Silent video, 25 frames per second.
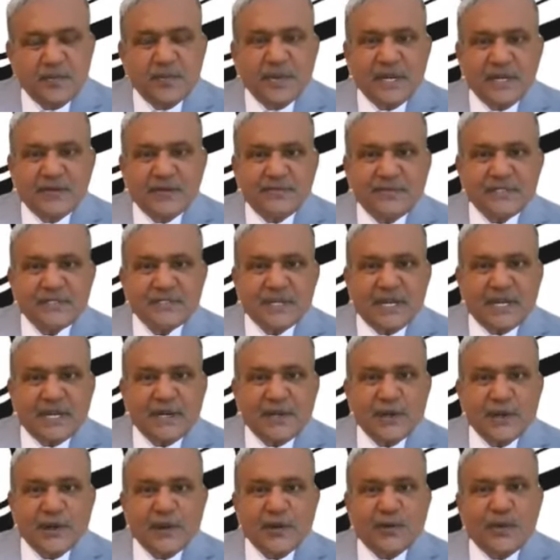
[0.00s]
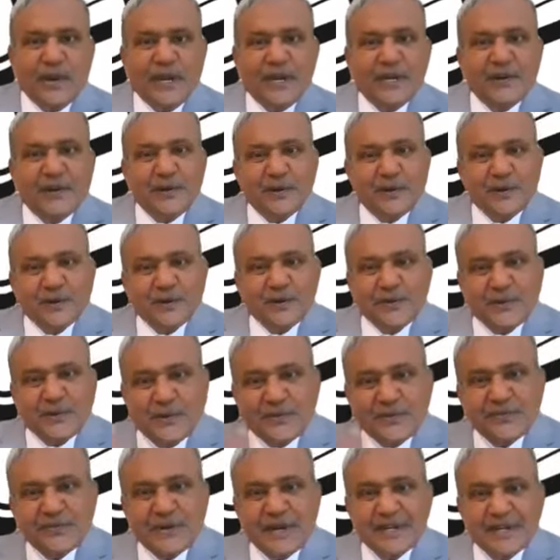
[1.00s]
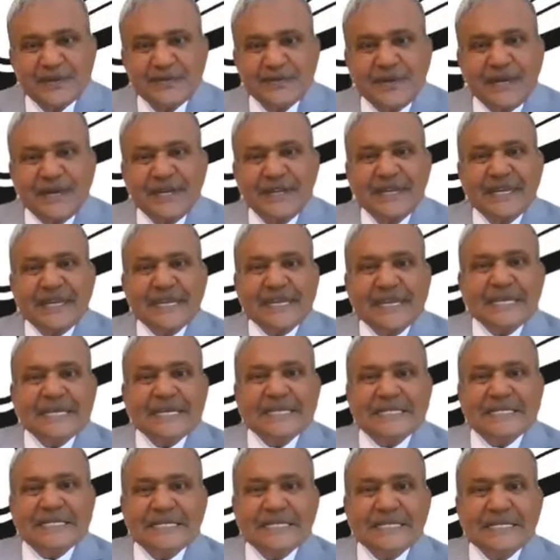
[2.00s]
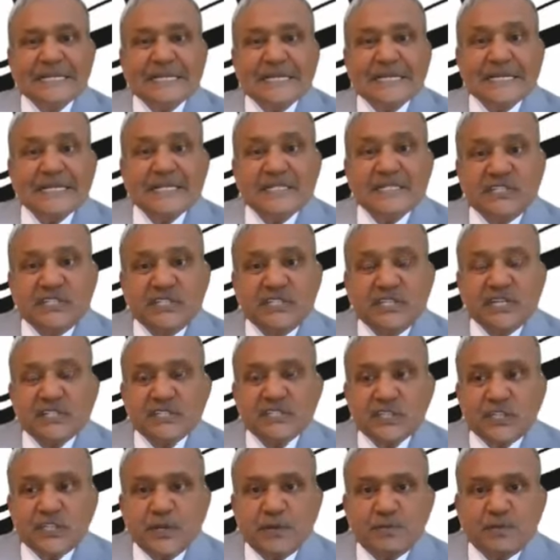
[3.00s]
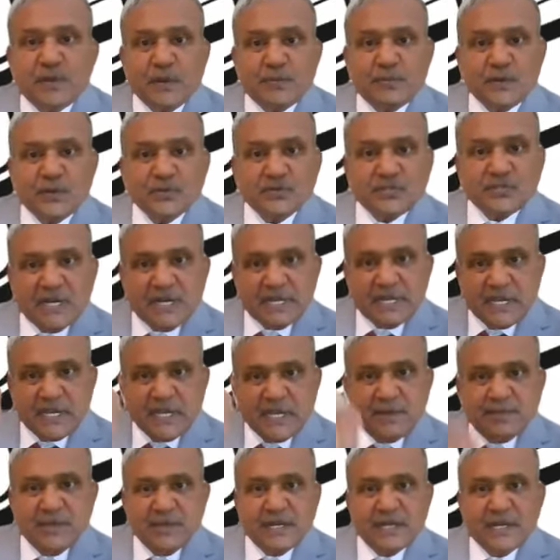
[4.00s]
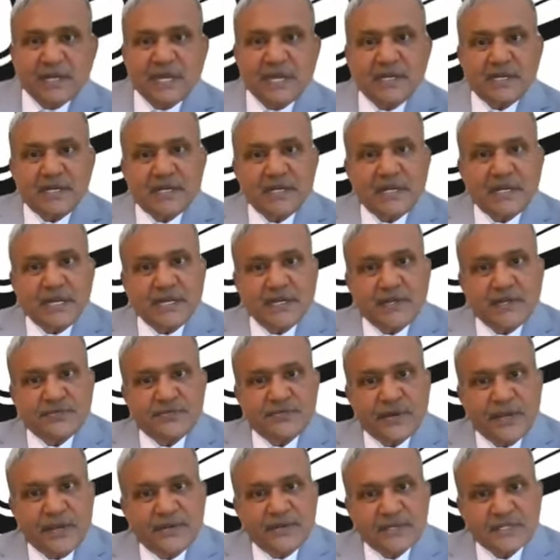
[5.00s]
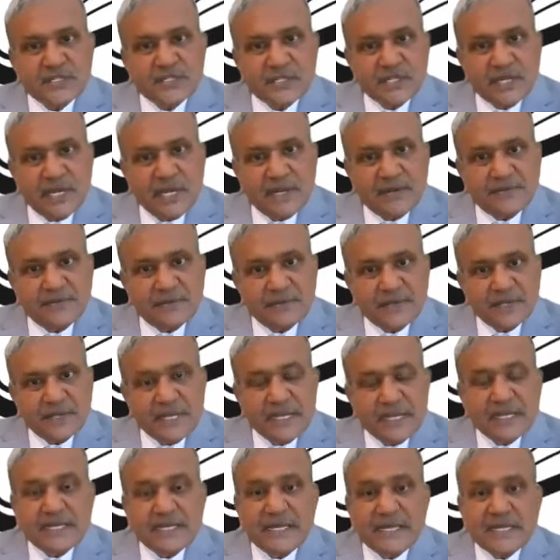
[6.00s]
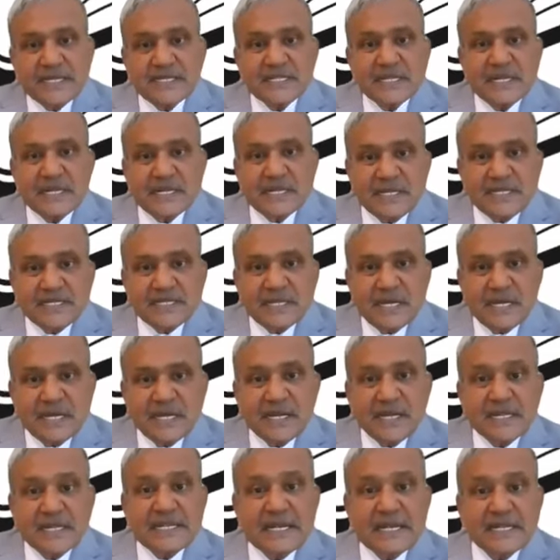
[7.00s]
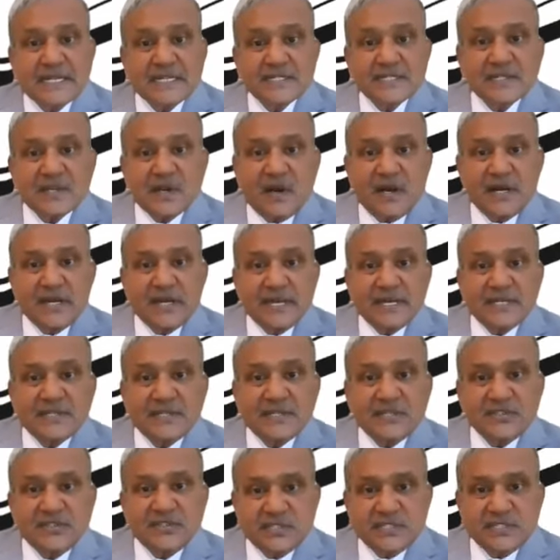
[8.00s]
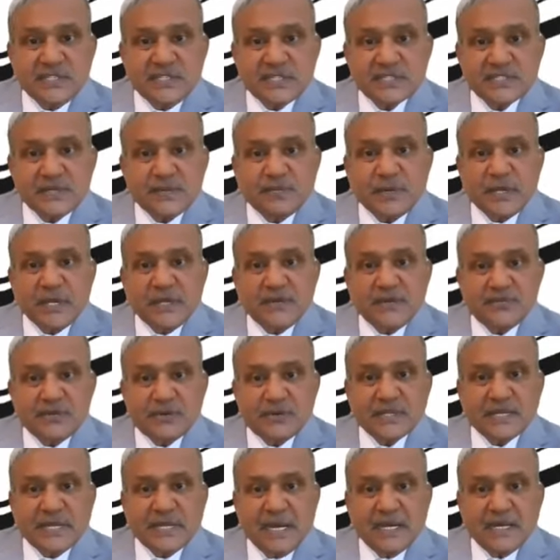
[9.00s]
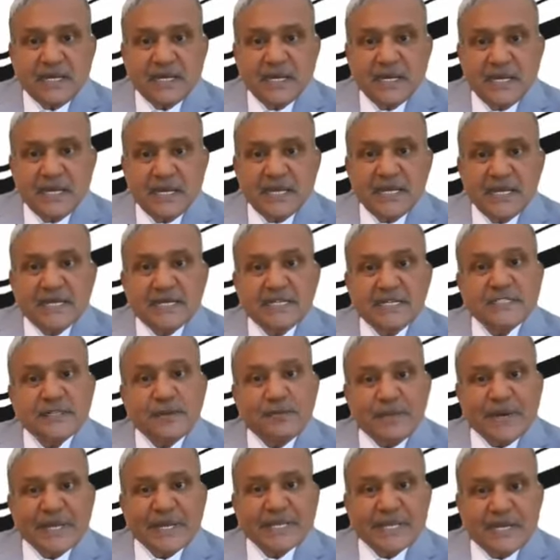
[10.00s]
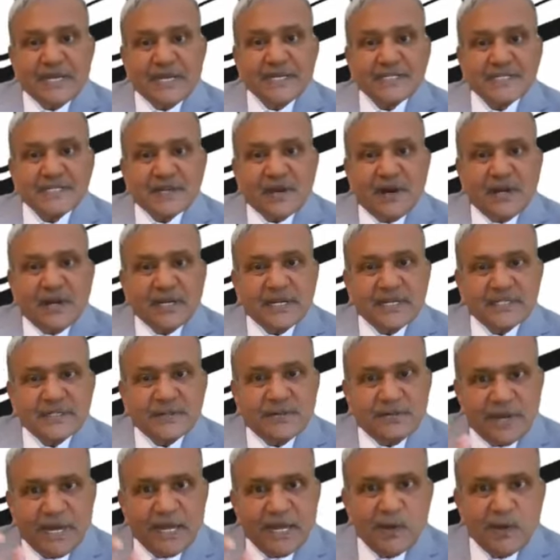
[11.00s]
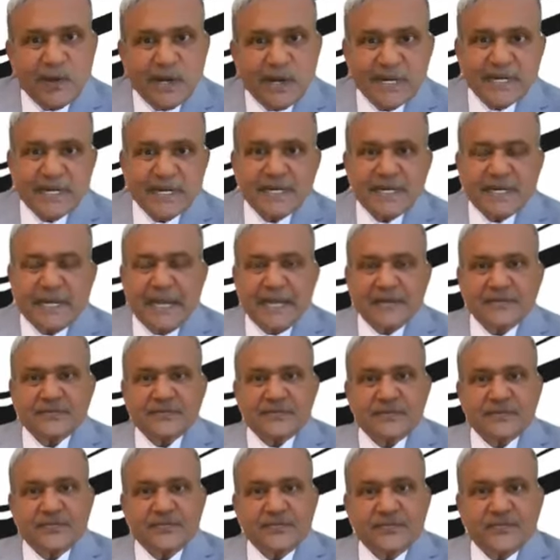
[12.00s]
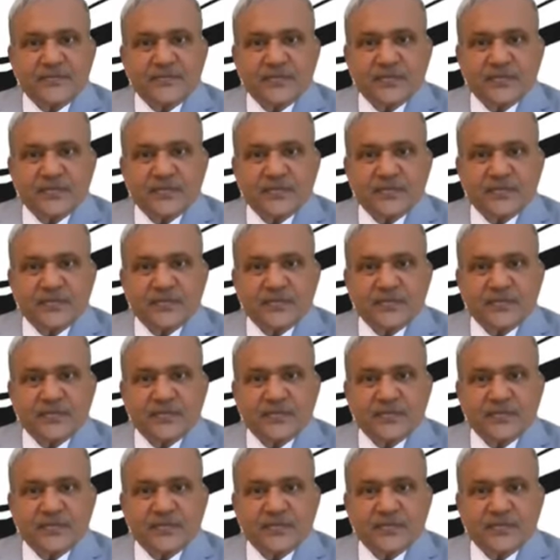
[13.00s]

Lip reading: beneficial. Why don't you go for your GST proposal came in 1995 itself. That's a region that is called as a GST. Before that, it is a method is called as a value added tax.